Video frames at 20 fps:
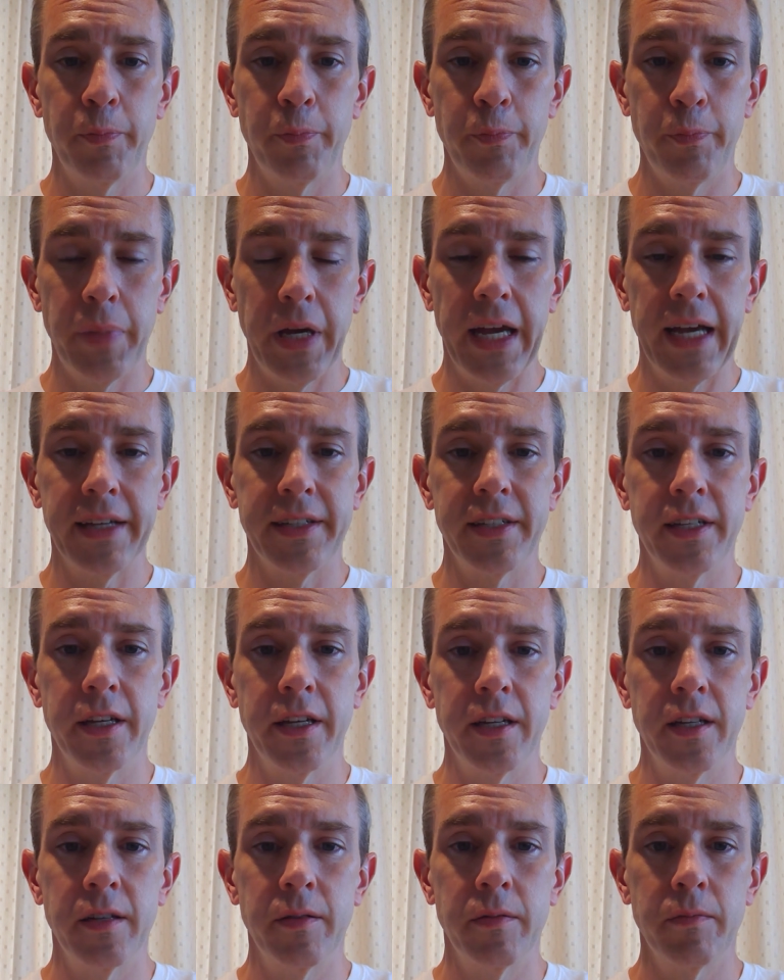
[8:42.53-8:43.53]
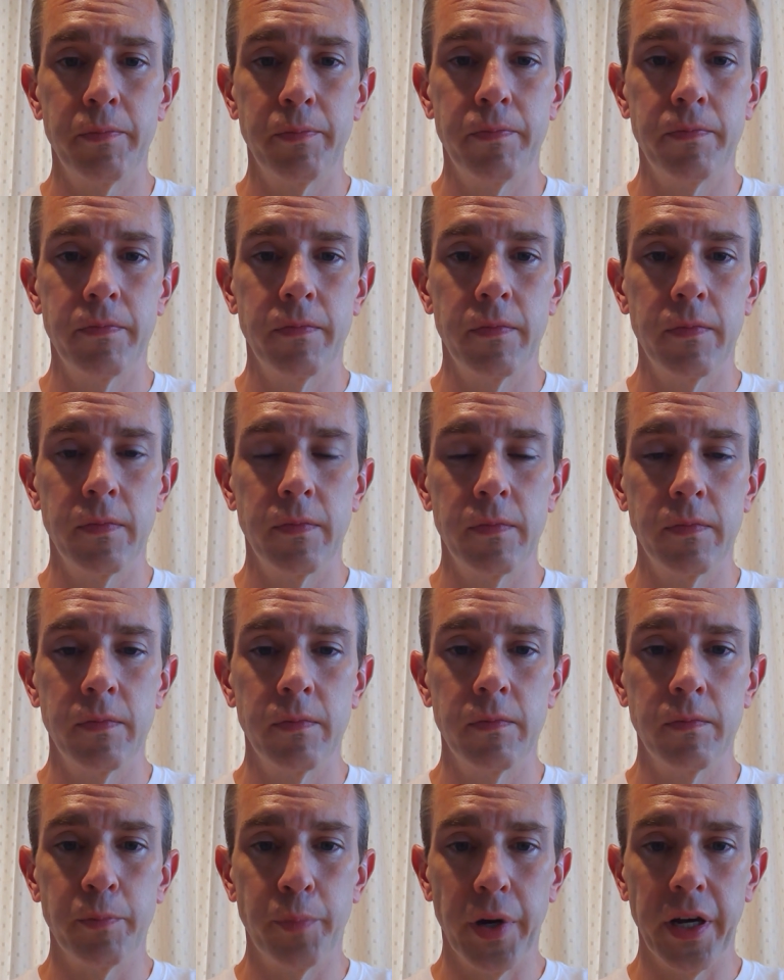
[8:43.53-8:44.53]
passing
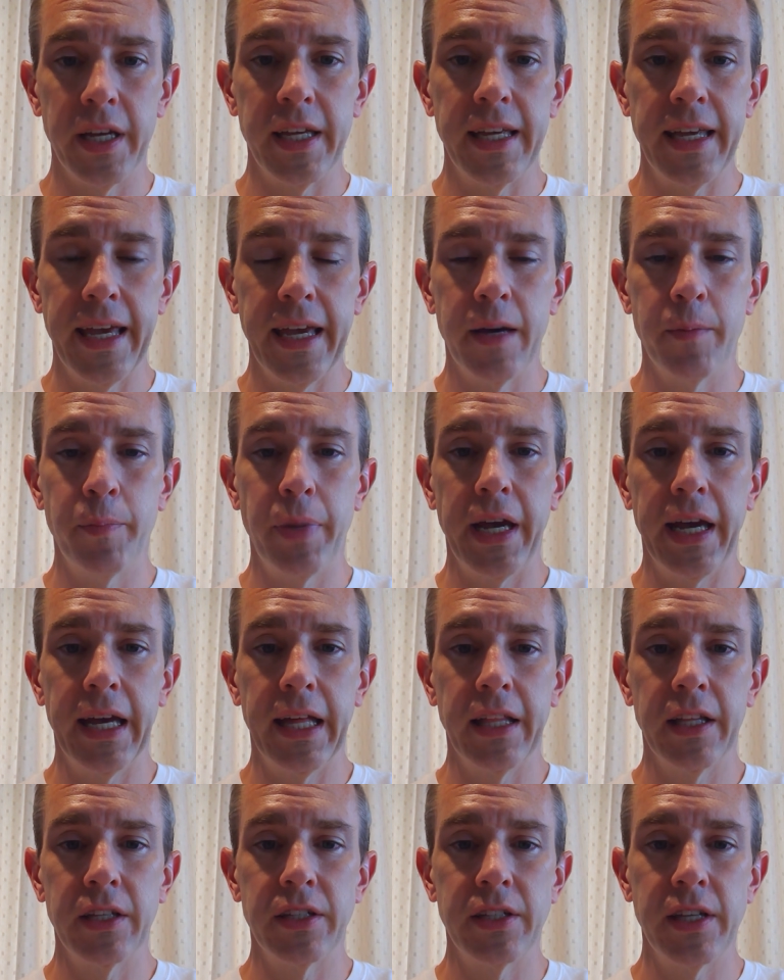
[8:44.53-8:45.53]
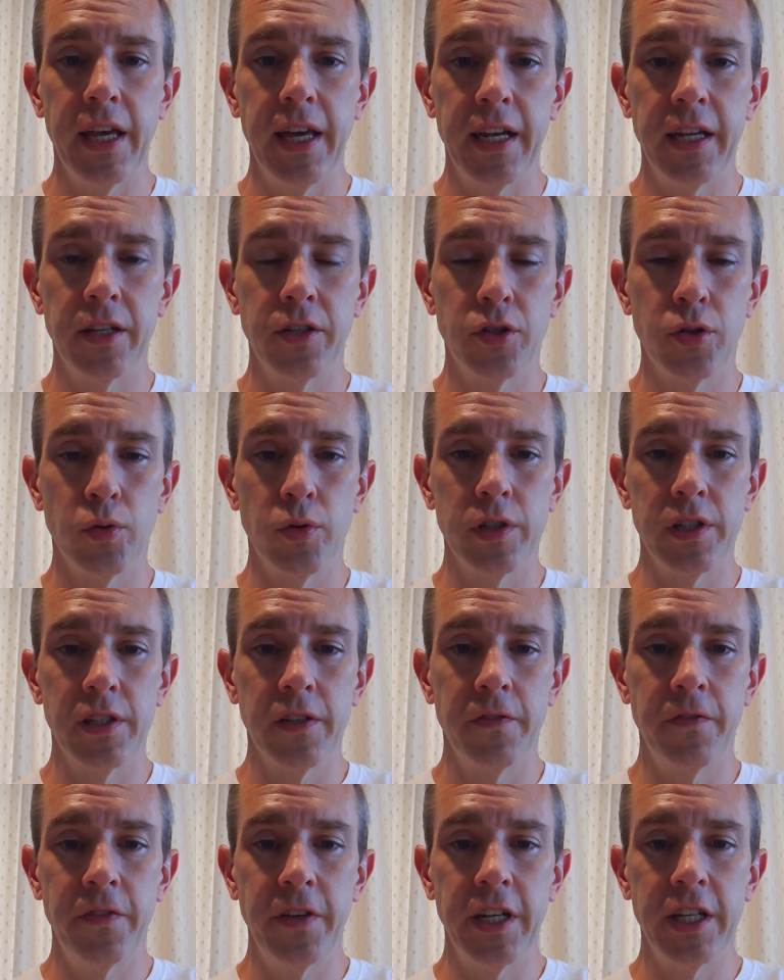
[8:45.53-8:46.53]
Buckingham Palace, heading towards the
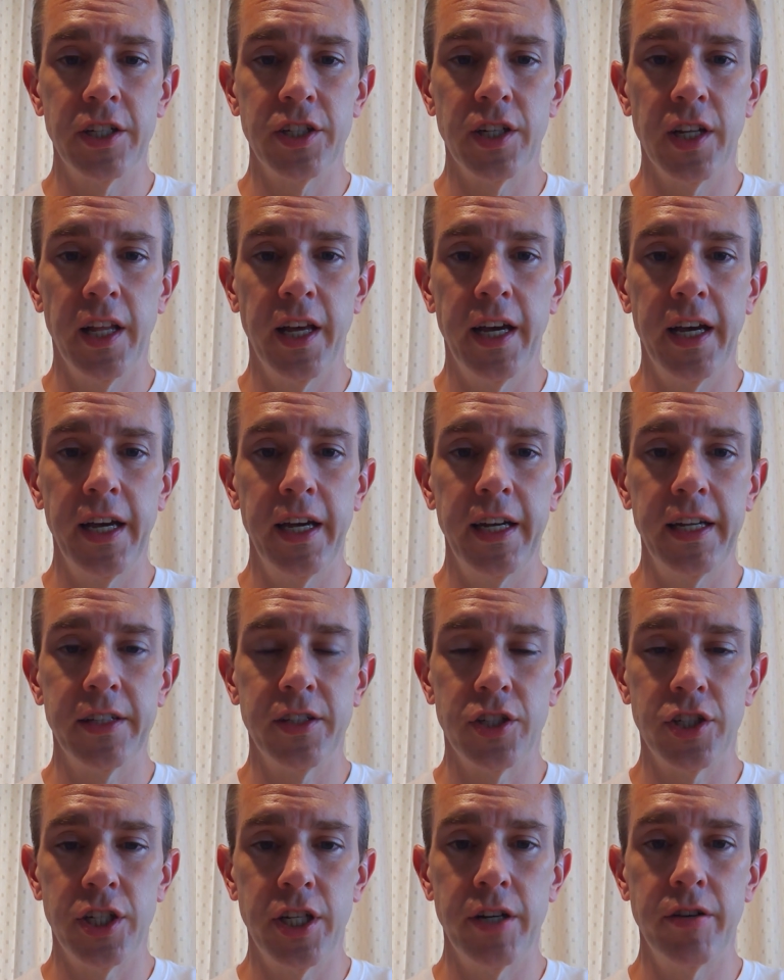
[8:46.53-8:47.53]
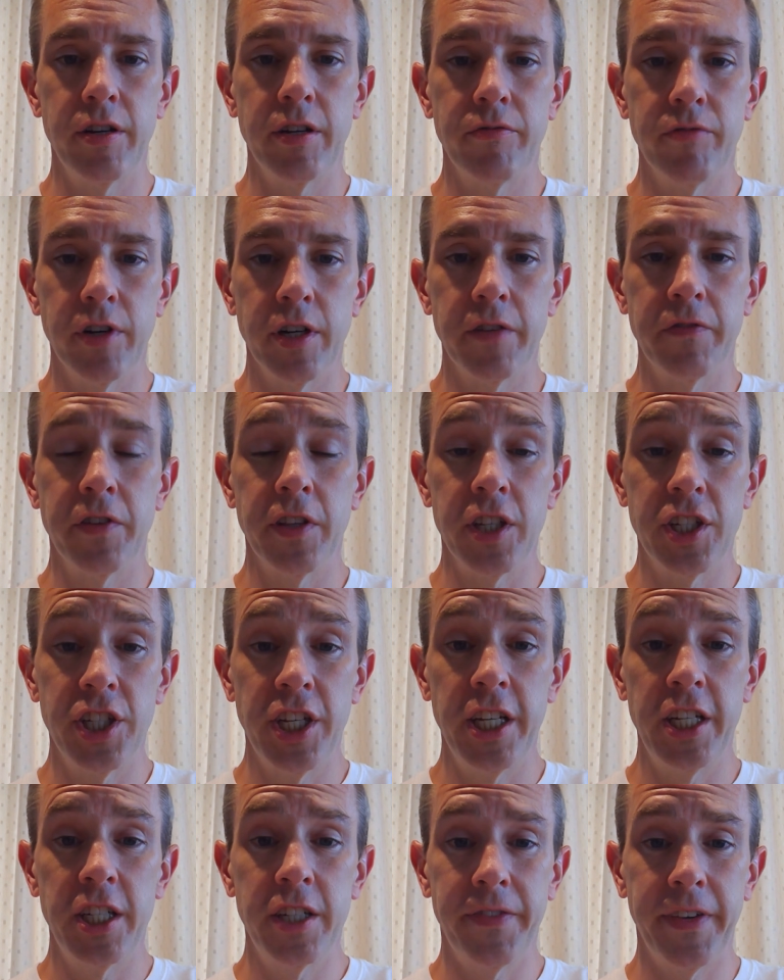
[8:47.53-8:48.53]
finish line as a charity runner for the
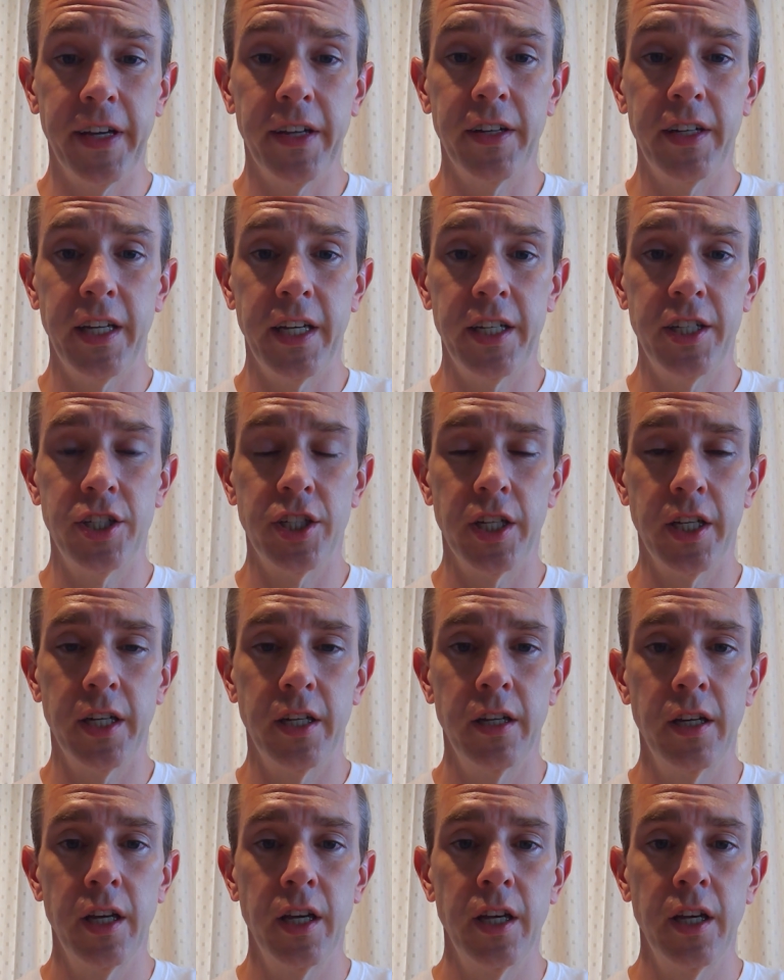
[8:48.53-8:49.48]
Change Foundation,